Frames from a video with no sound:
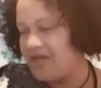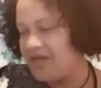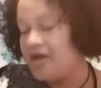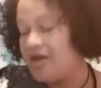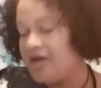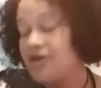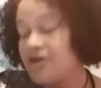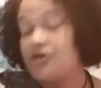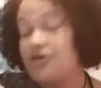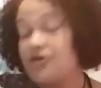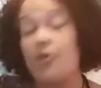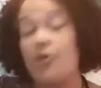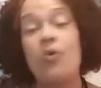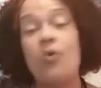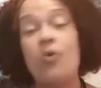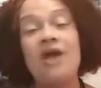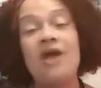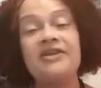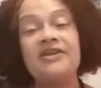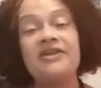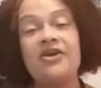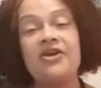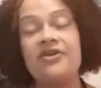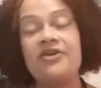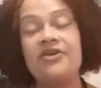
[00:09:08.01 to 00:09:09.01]
You're
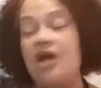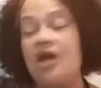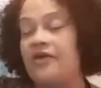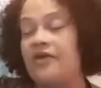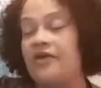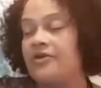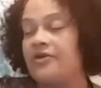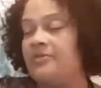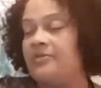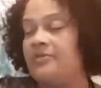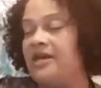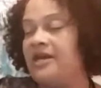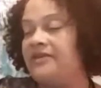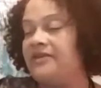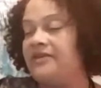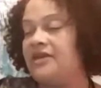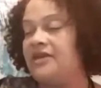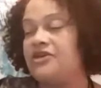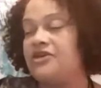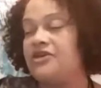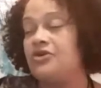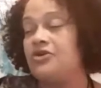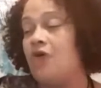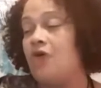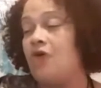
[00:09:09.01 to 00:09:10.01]
1 year younger than me,
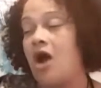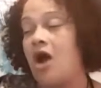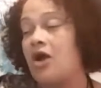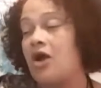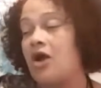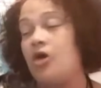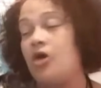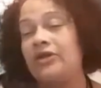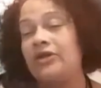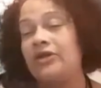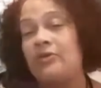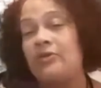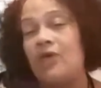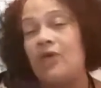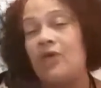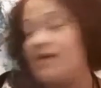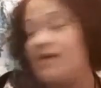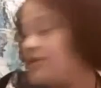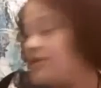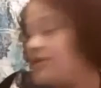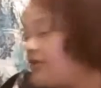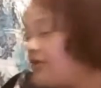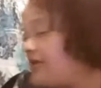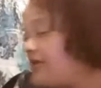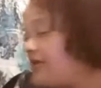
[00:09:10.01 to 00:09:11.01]
then you are only 1
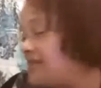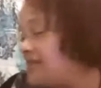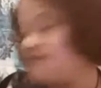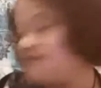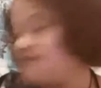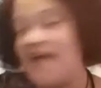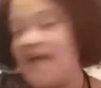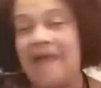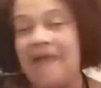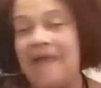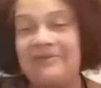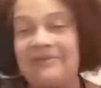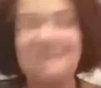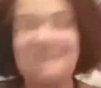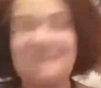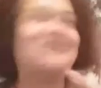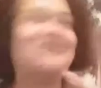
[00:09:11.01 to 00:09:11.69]
year less fabulous. No,